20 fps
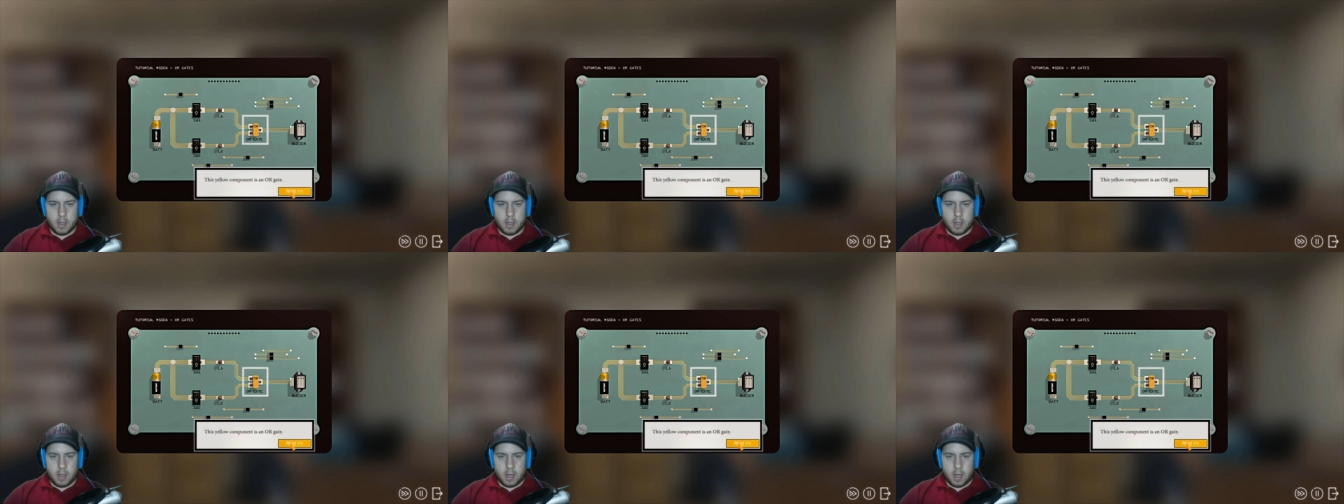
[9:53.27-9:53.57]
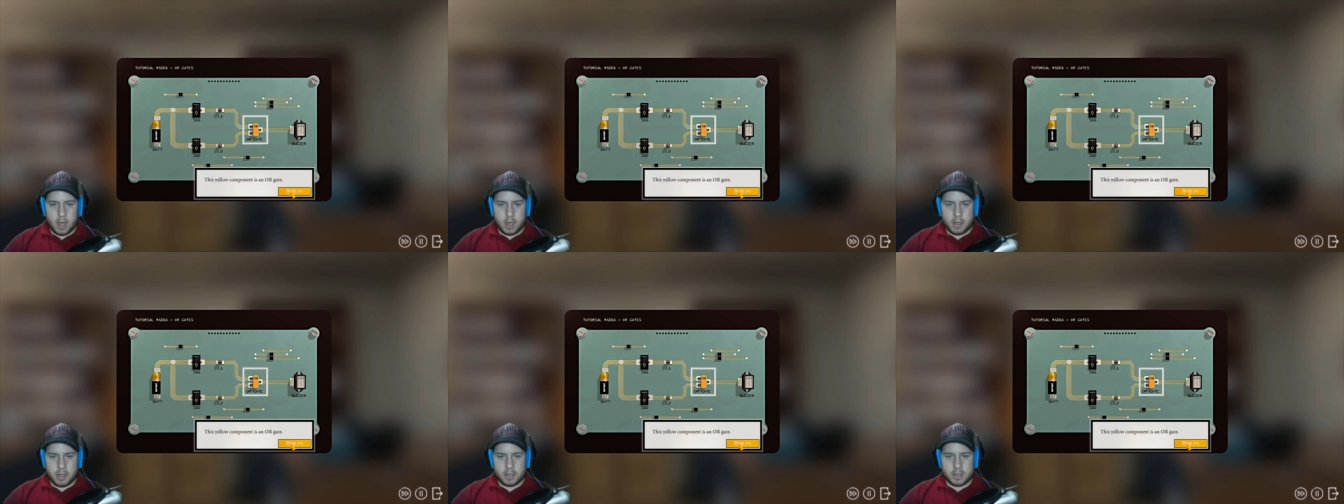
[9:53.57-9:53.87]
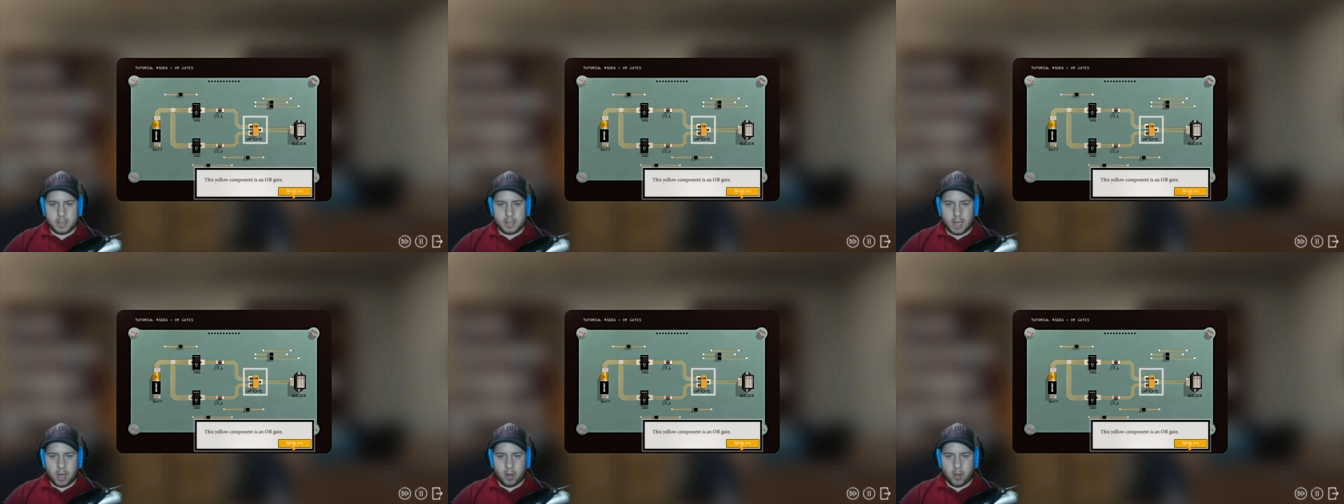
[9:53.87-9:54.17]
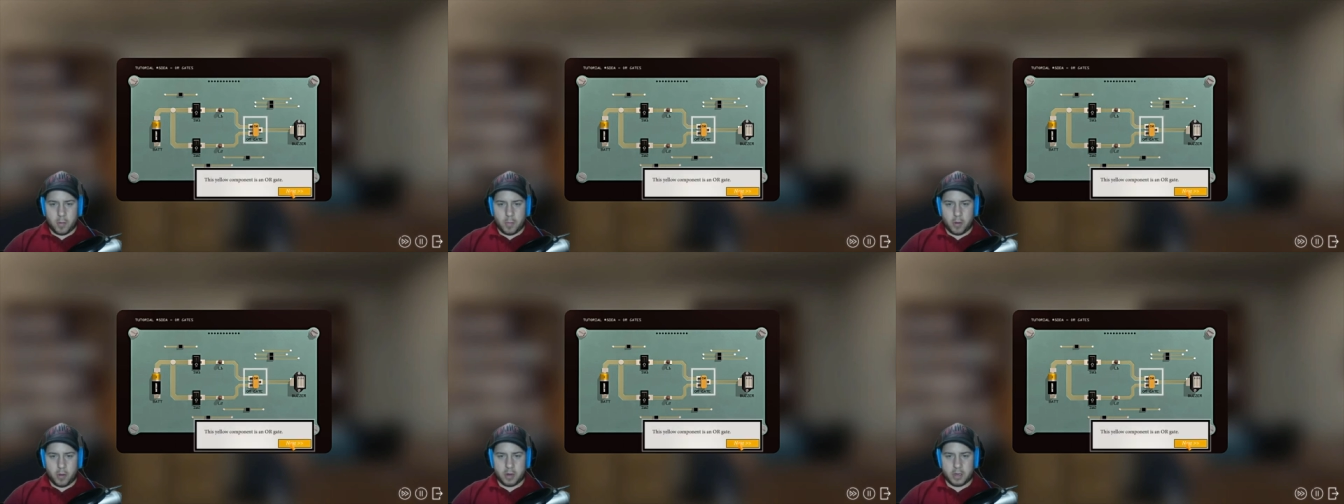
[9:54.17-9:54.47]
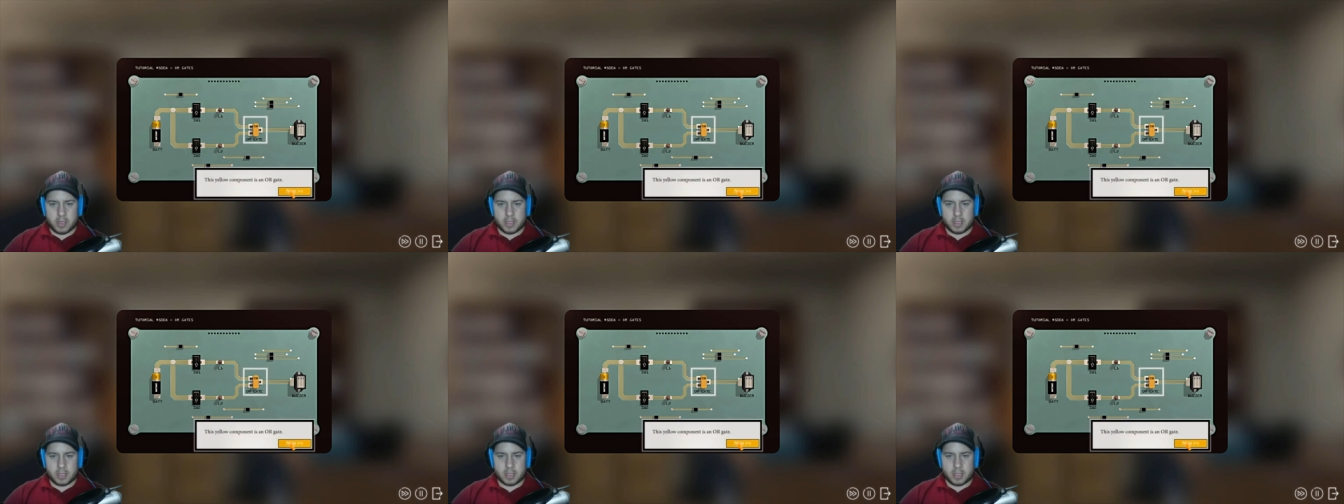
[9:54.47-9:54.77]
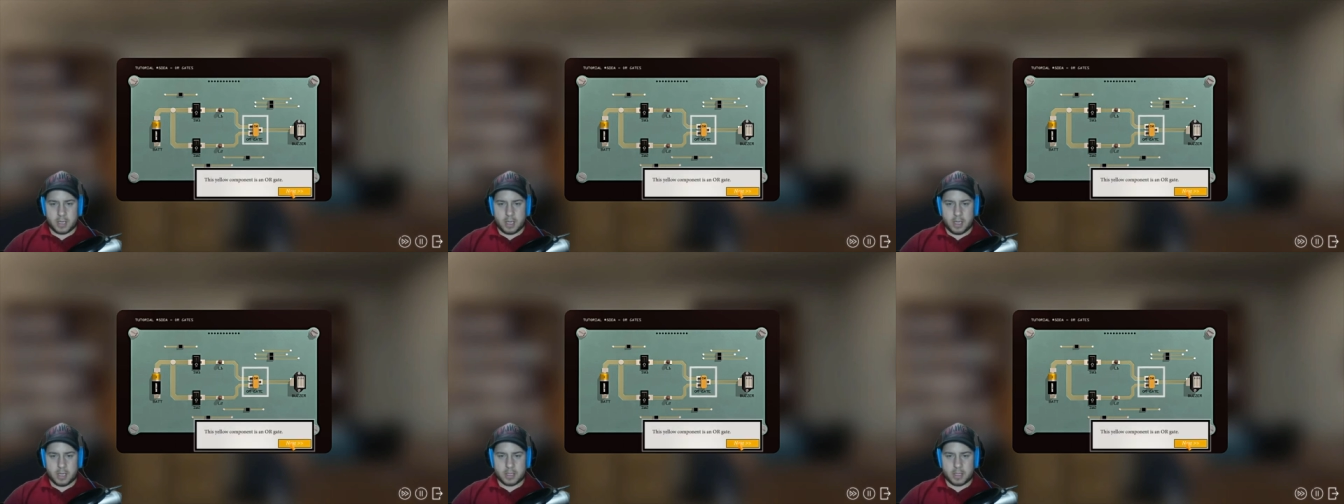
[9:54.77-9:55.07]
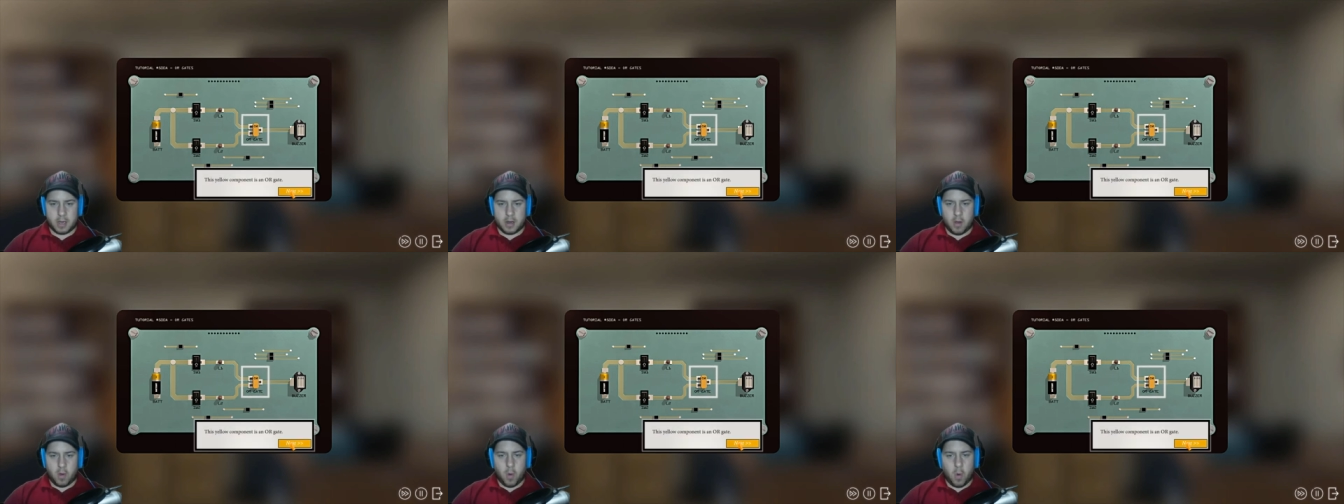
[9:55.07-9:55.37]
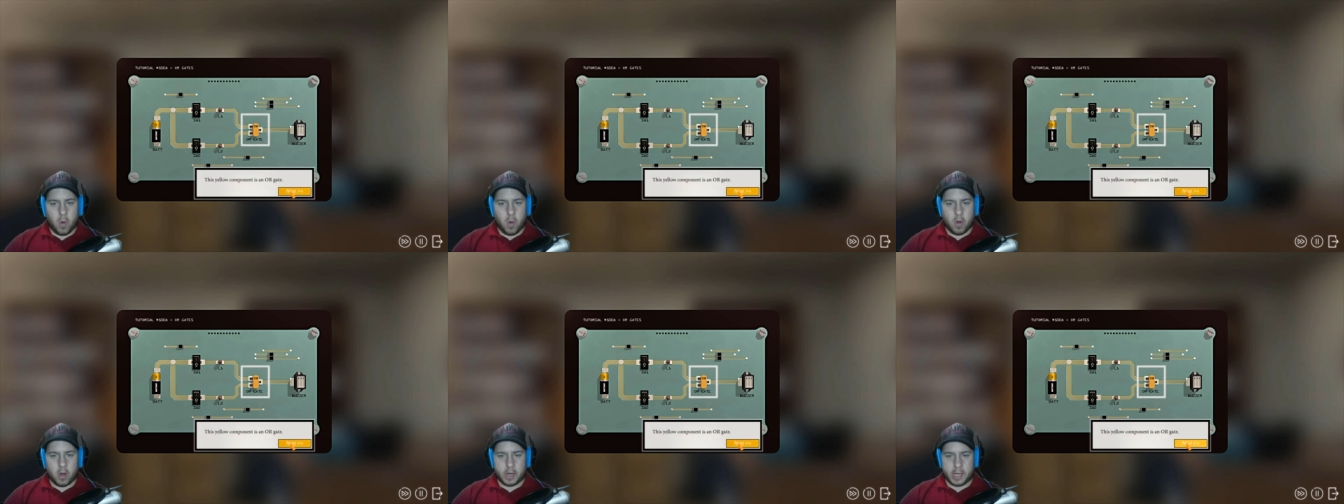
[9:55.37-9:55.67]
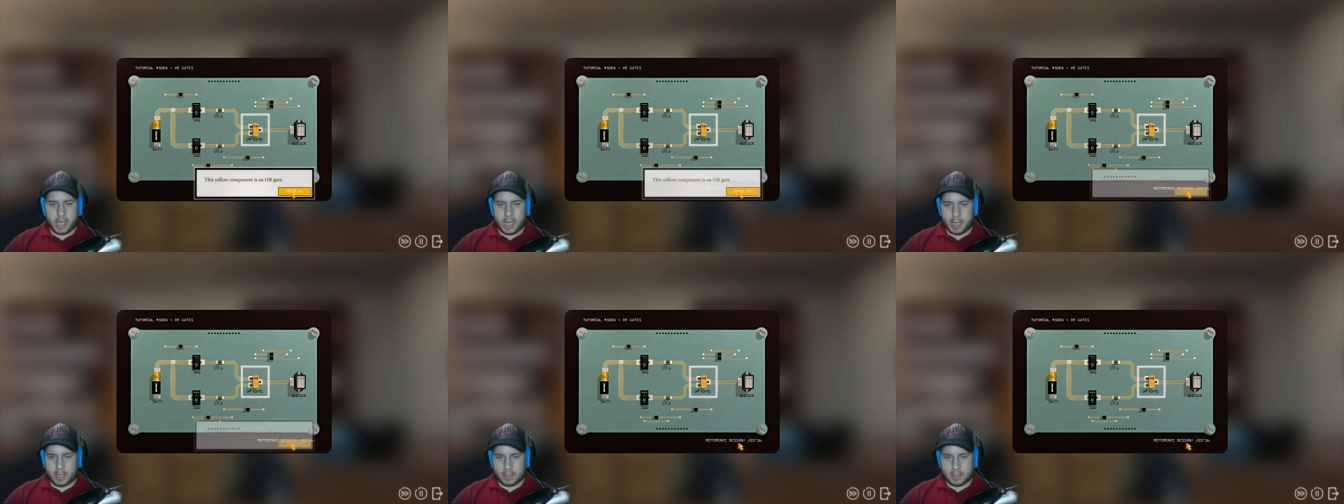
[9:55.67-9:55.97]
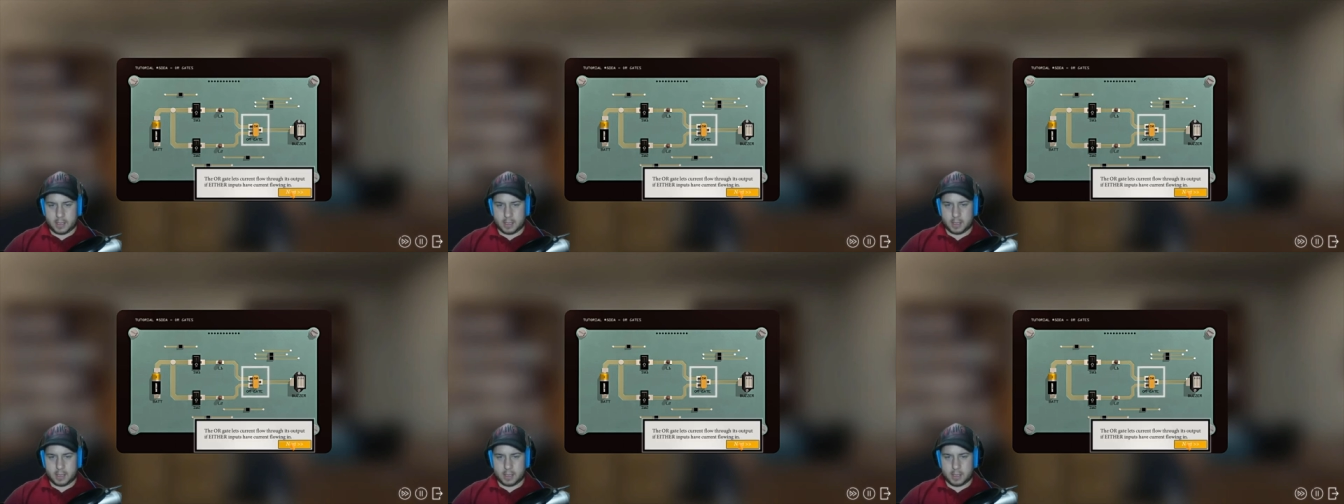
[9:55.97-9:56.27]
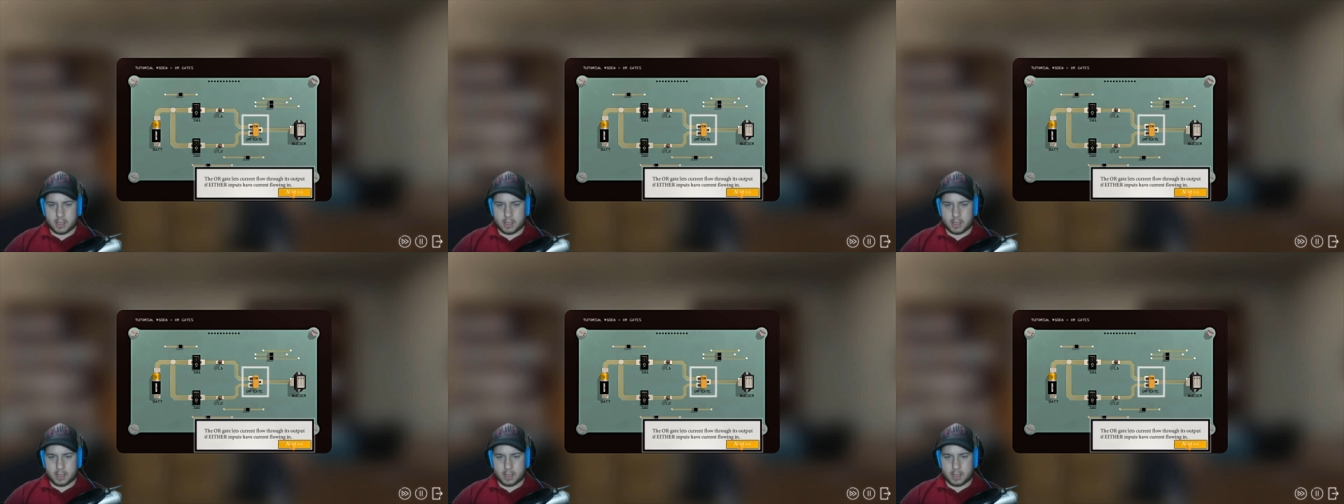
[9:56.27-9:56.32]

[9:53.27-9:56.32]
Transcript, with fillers: Uh, this yellow component is, is an OR gate.